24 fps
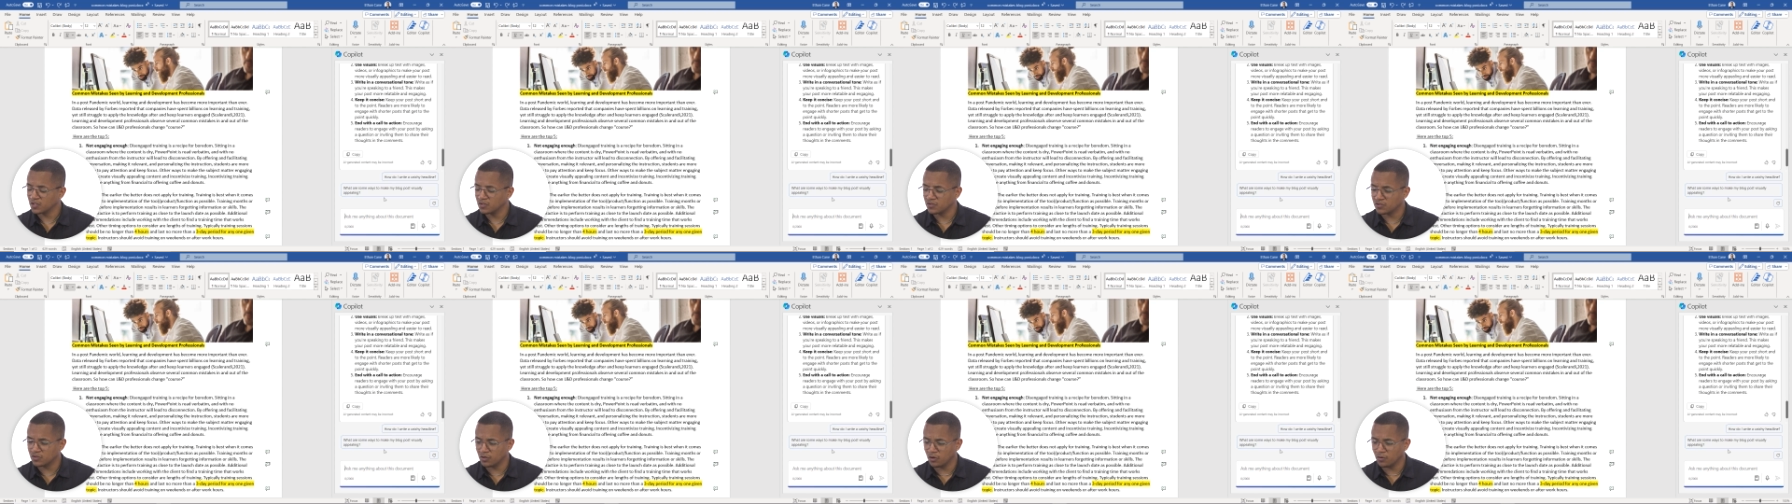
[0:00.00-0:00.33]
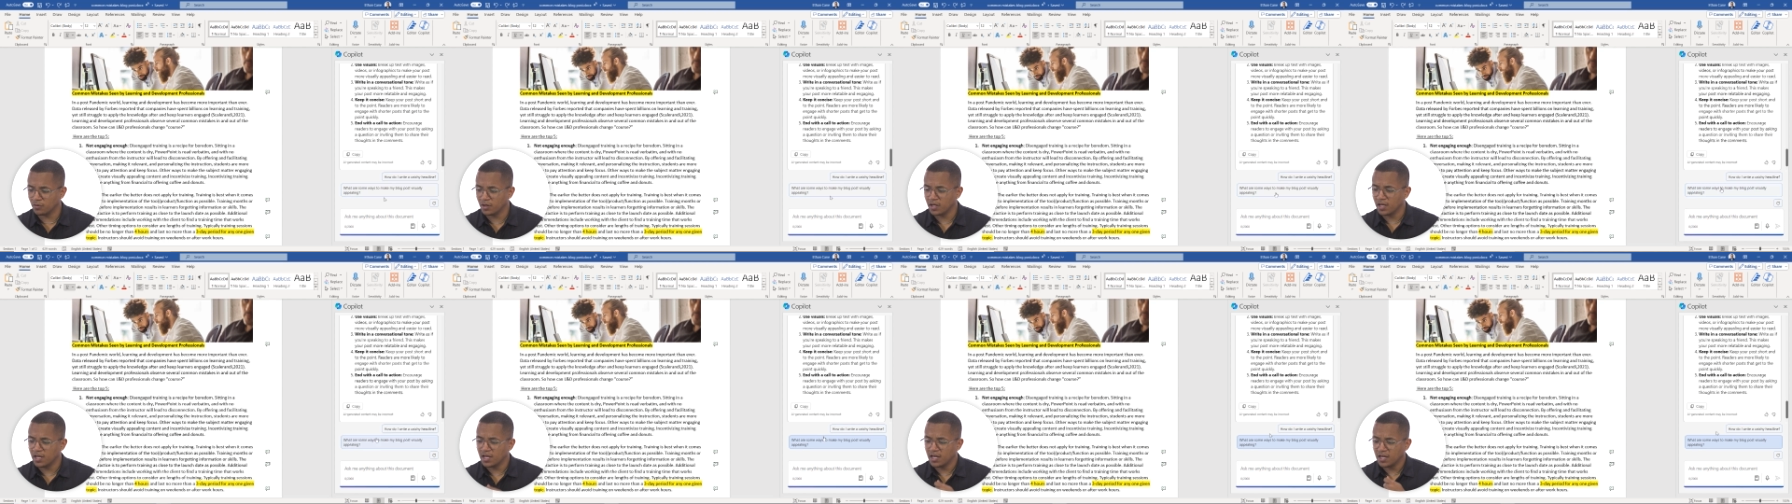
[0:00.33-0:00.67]

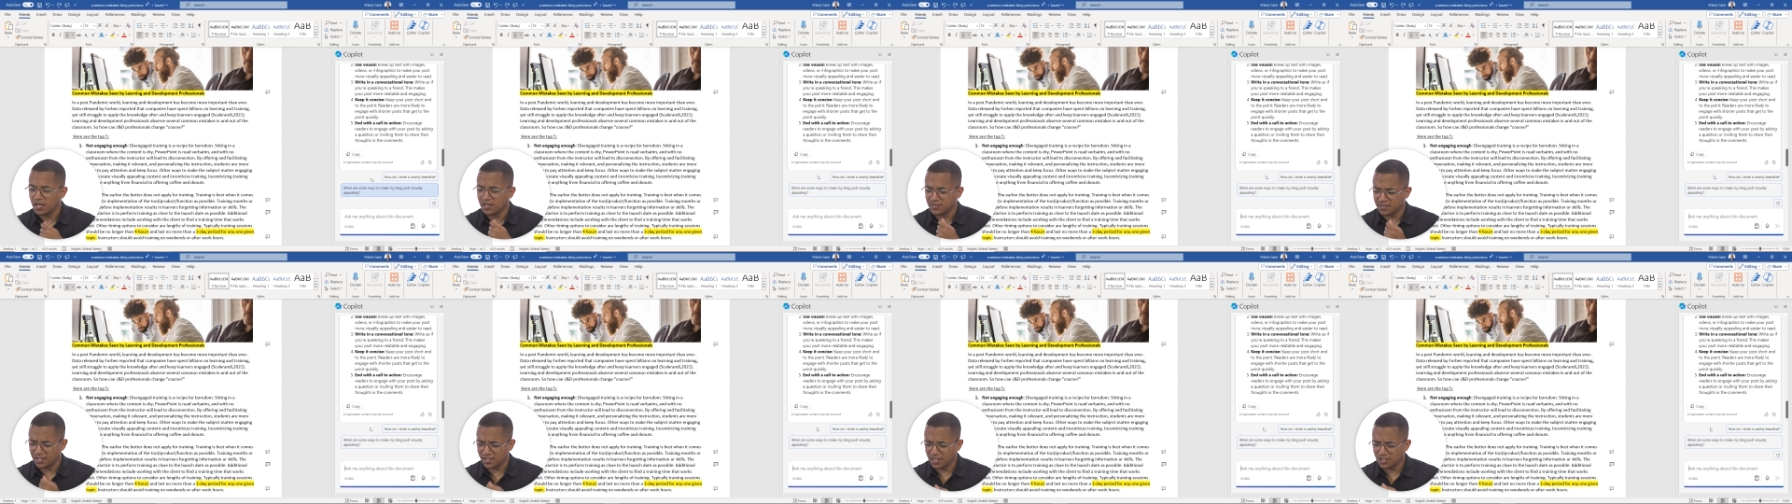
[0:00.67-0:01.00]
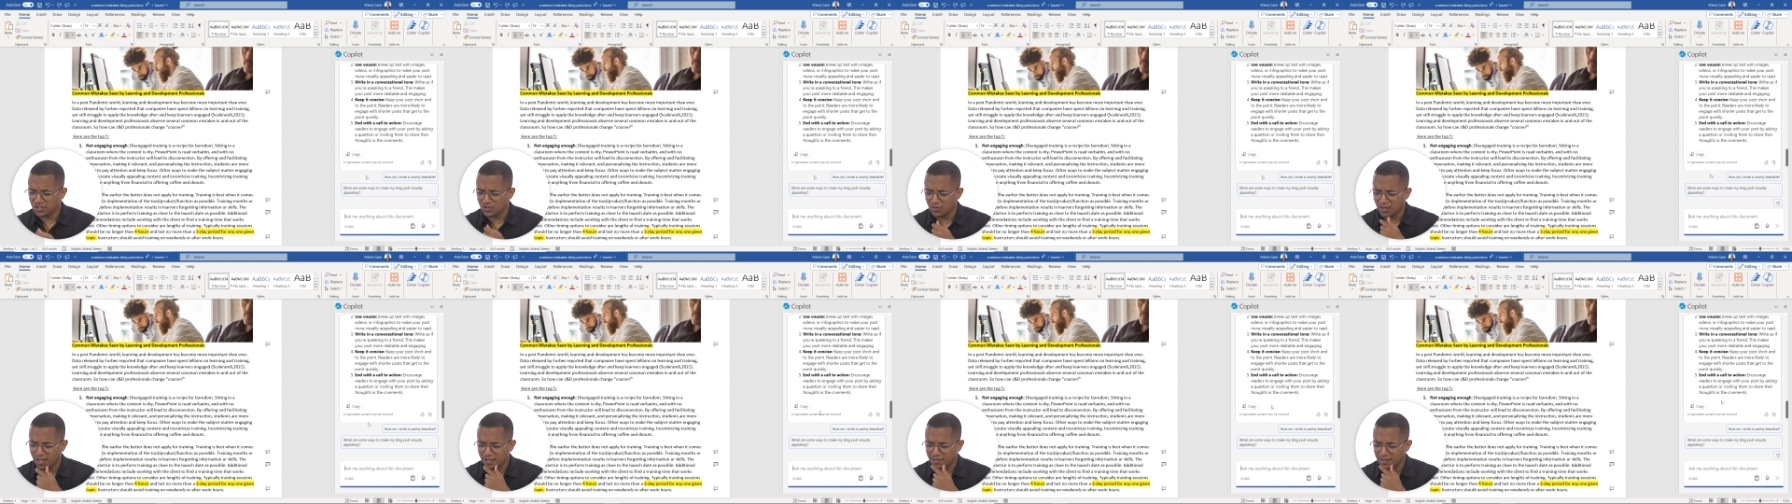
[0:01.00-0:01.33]
So Say
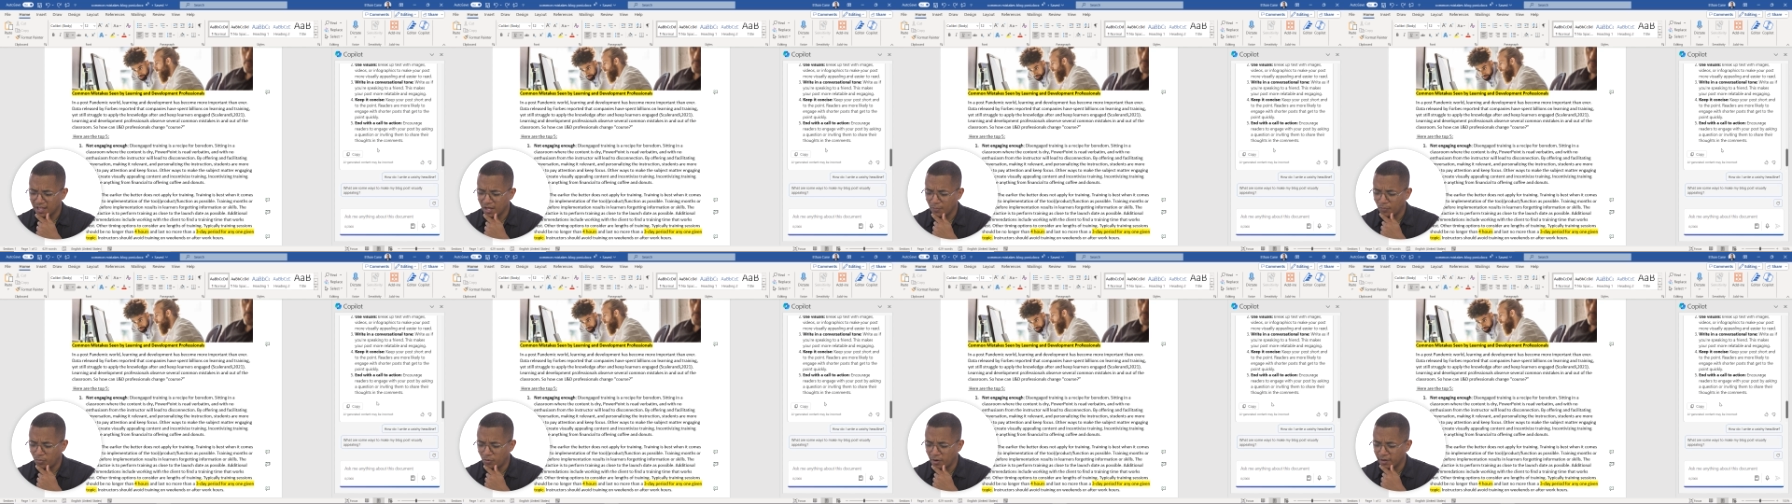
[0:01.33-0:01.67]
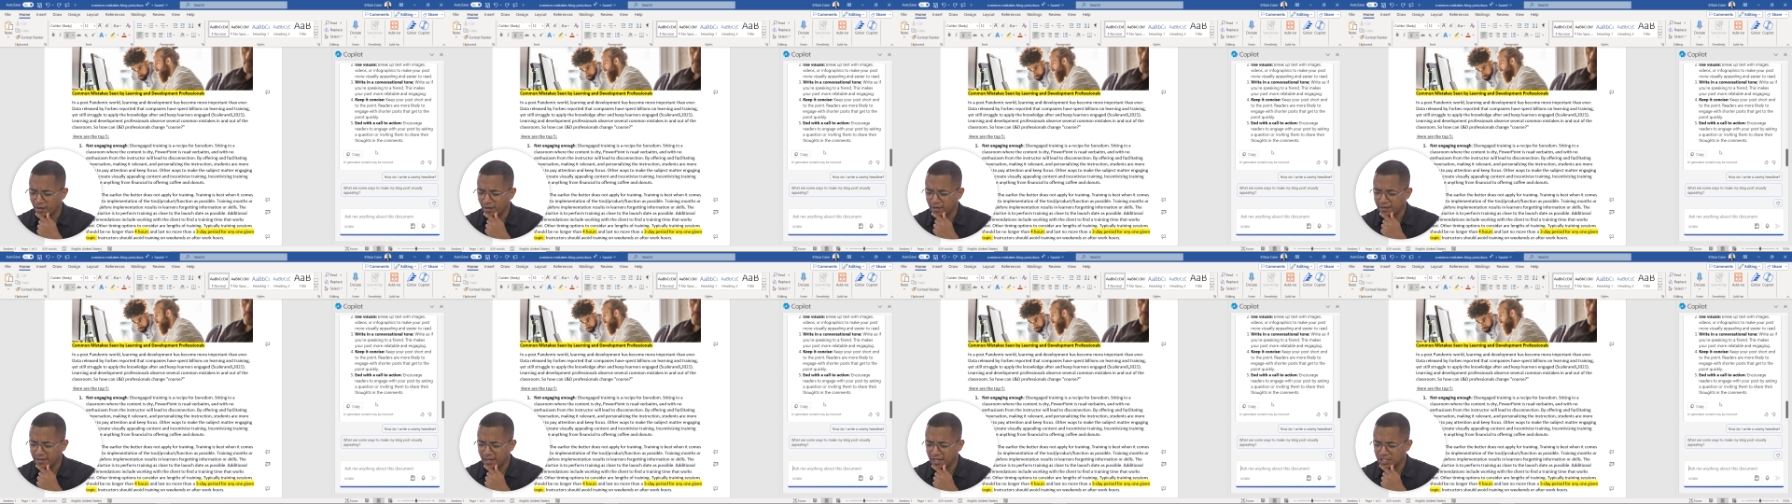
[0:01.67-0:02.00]
that you like that
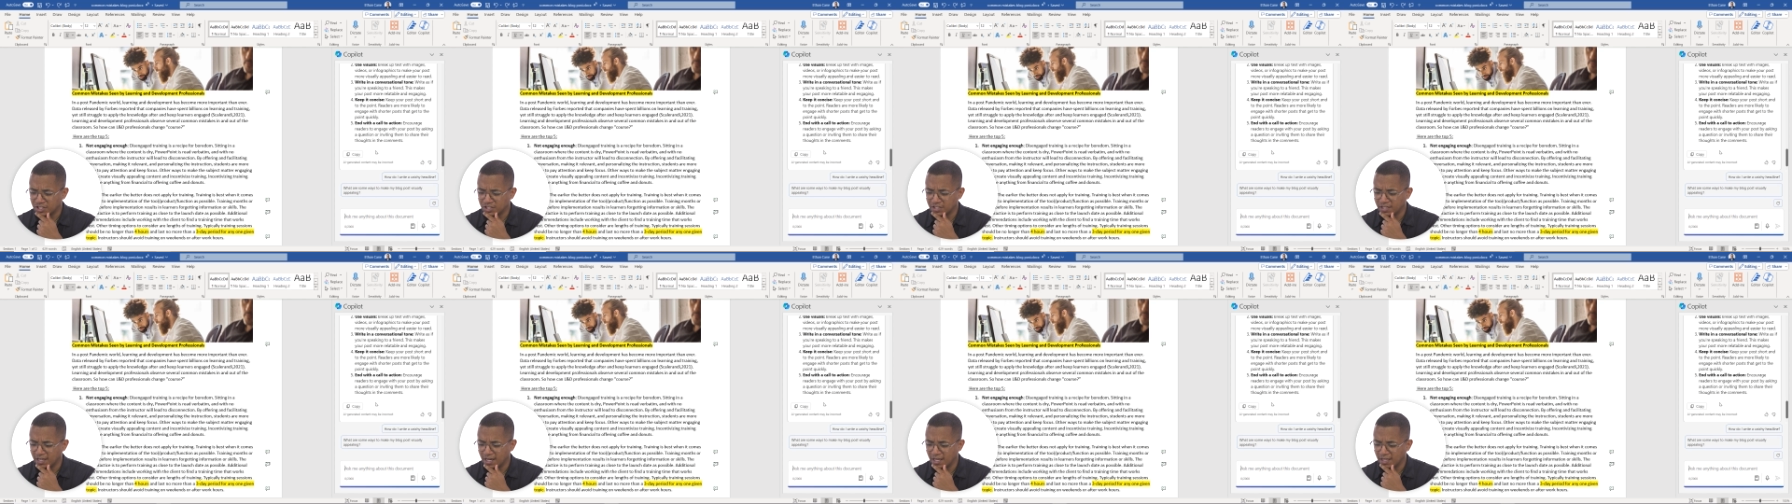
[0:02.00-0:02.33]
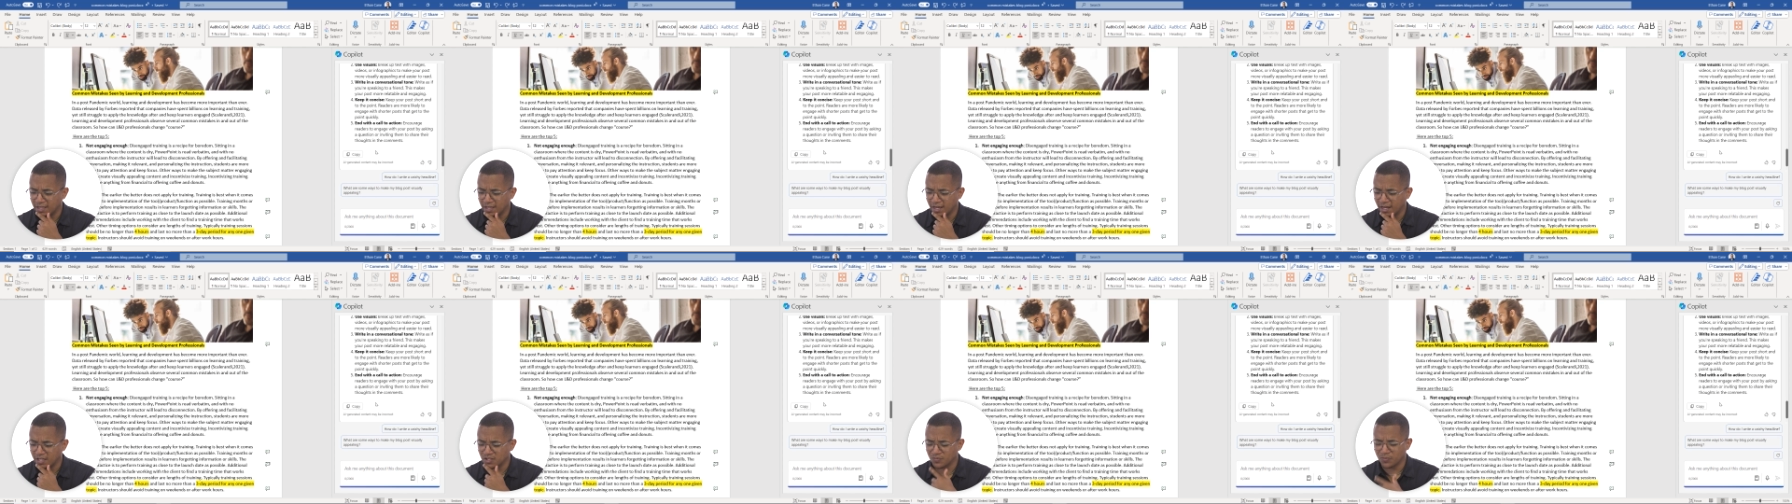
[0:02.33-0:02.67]
point on catchy
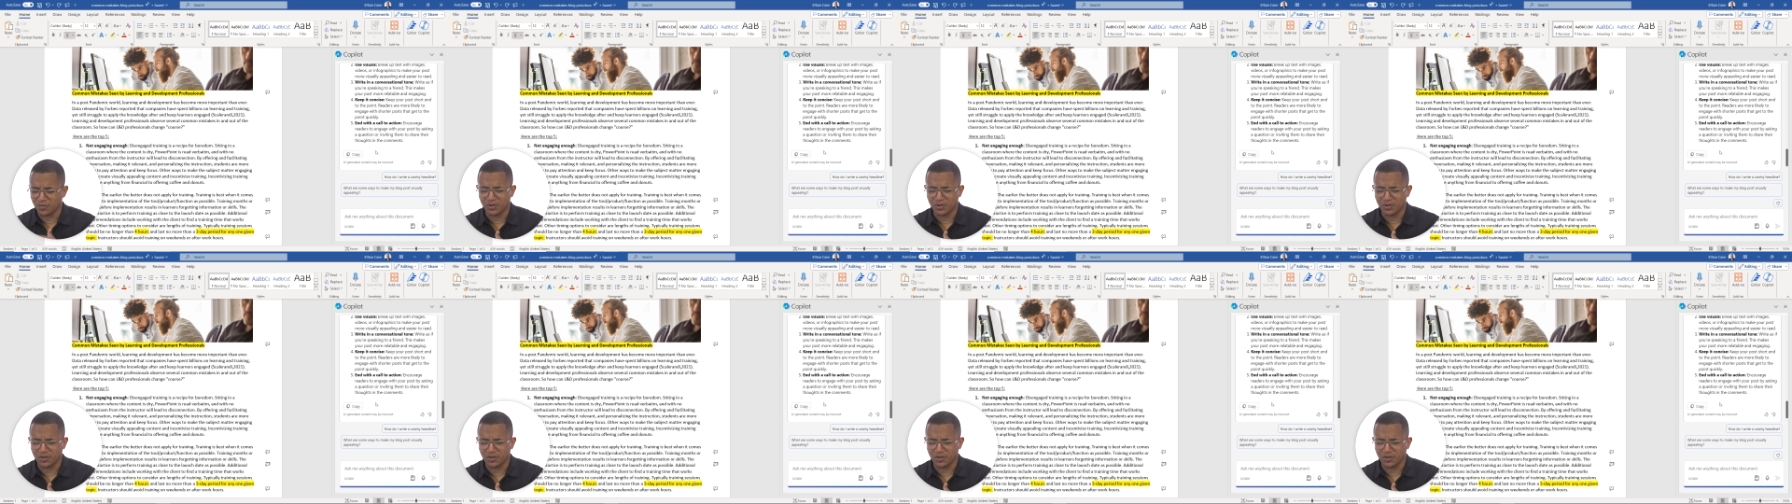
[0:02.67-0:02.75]
headlines,